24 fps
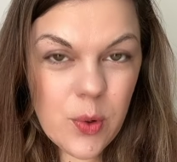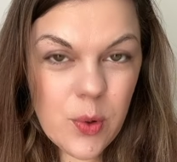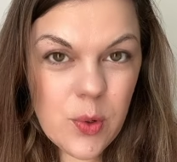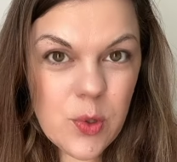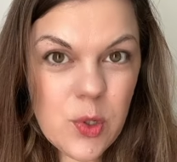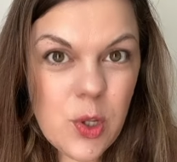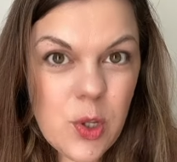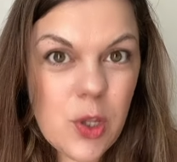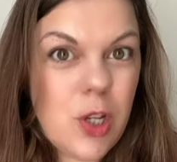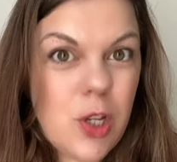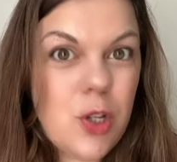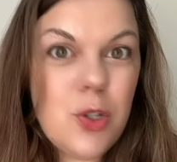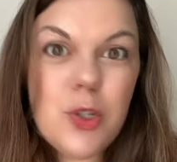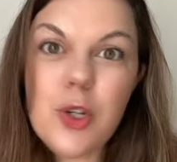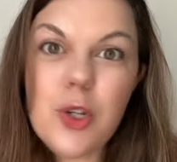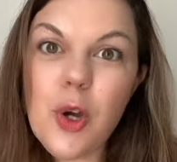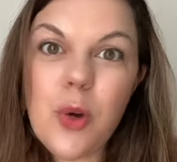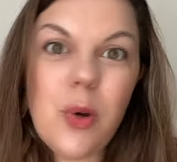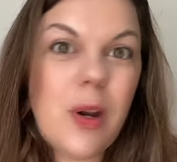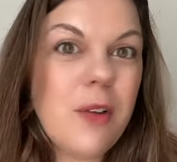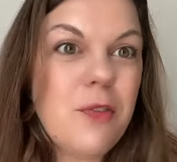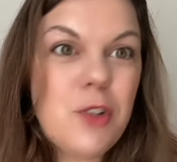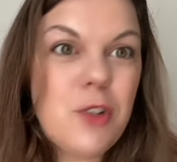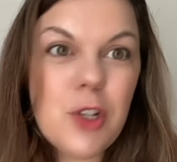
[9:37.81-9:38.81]
so that you
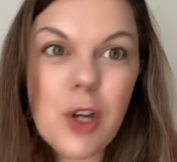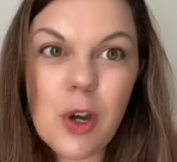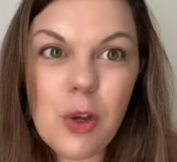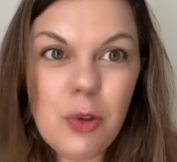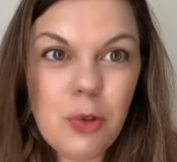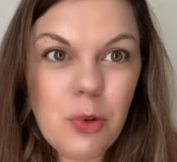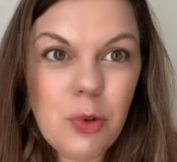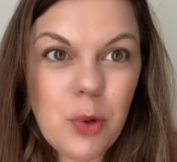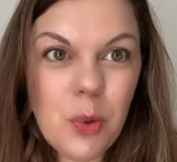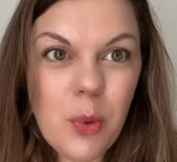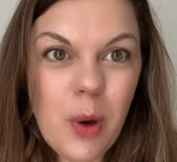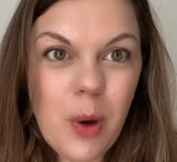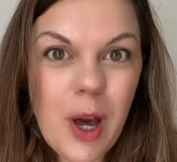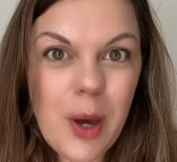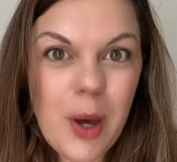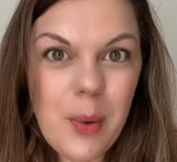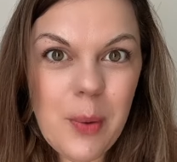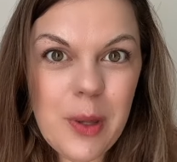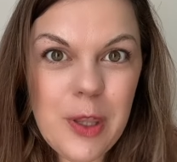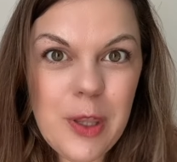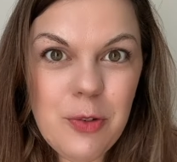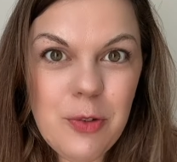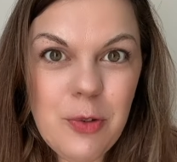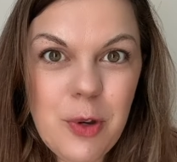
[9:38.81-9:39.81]
don't have to go through what I
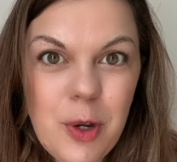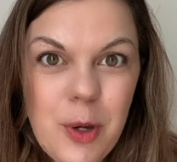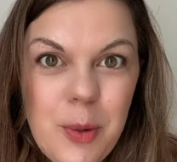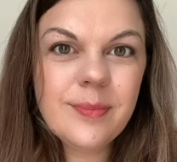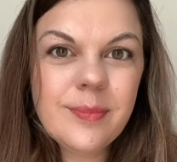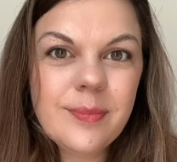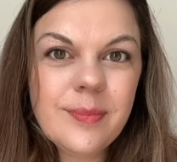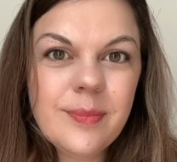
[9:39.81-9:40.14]
went through.